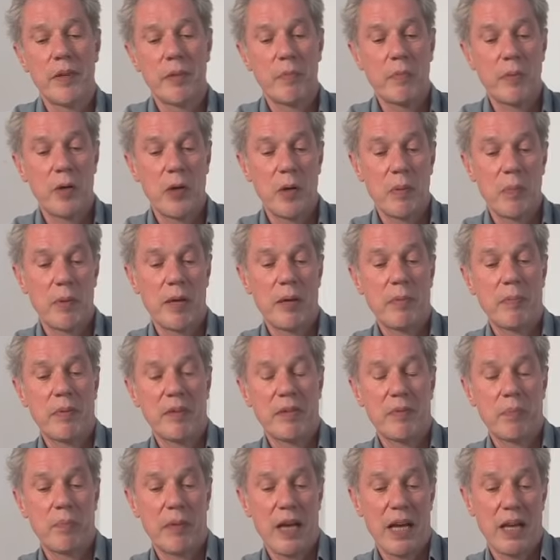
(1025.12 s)
pop-up
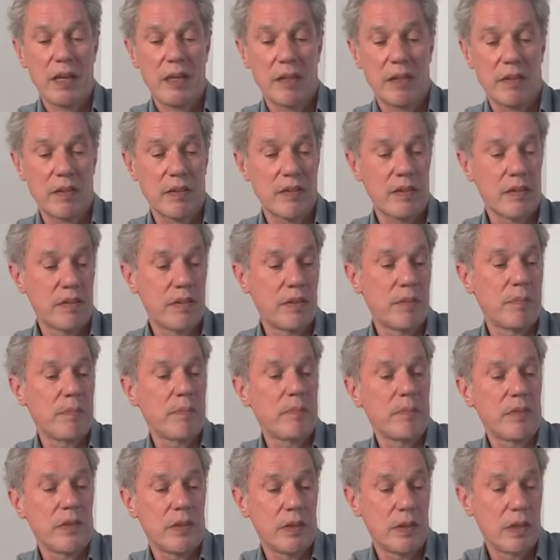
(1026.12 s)
is balanced.
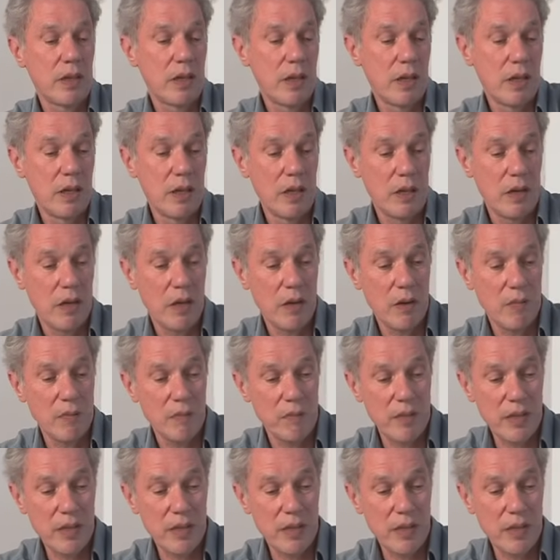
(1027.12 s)
On